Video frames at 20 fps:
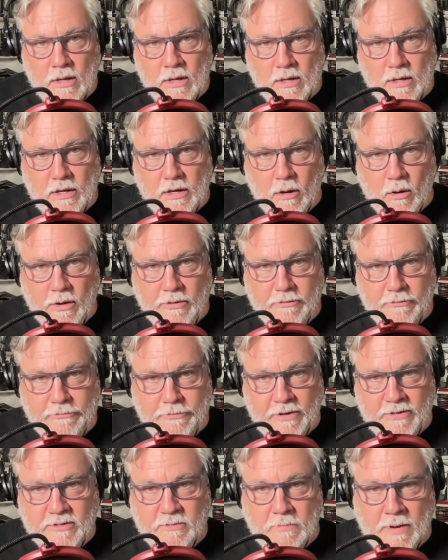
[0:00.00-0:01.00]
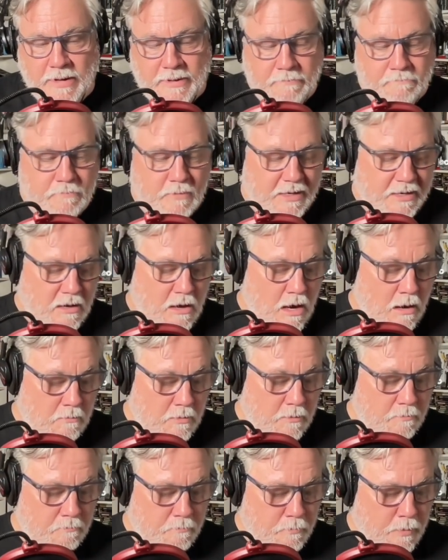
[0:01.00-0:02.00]
you know, other friends of mine, like
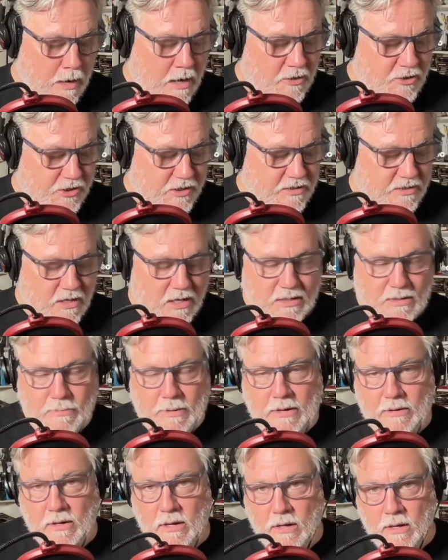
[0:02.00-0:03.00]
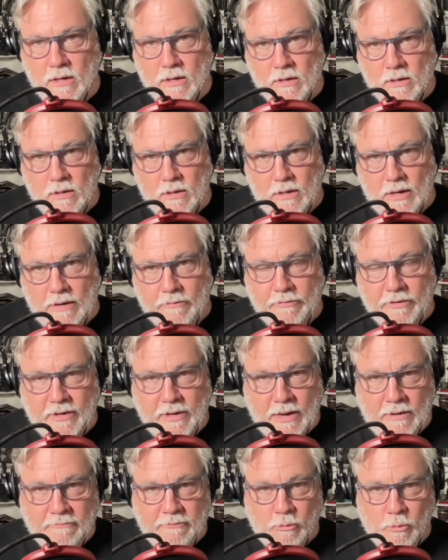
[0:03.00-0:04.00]
Kamran Pasha talked about
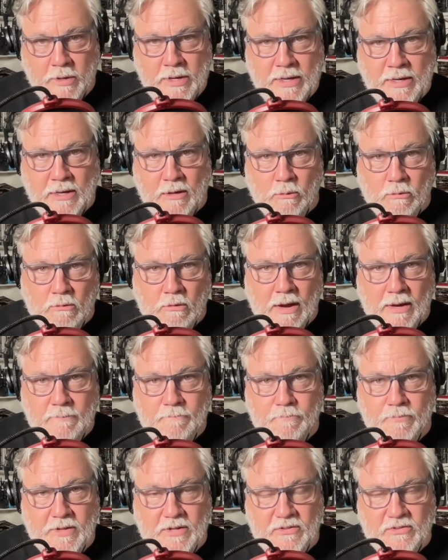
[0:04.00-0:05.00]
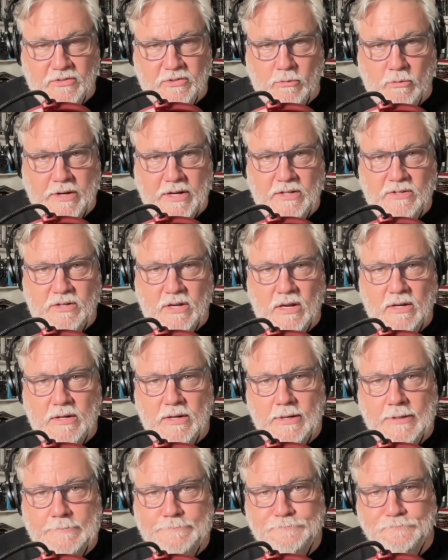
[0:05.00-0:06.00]
every week he would write these screeds
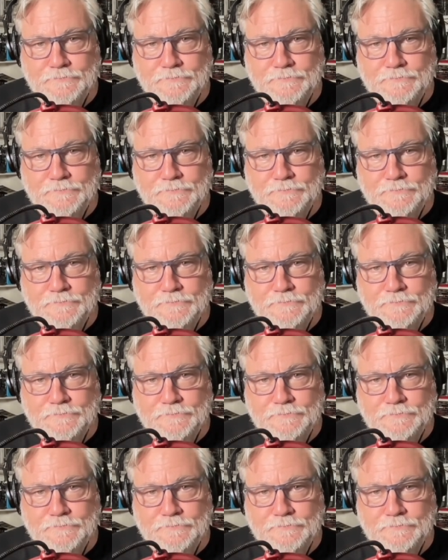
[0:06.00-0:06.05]
on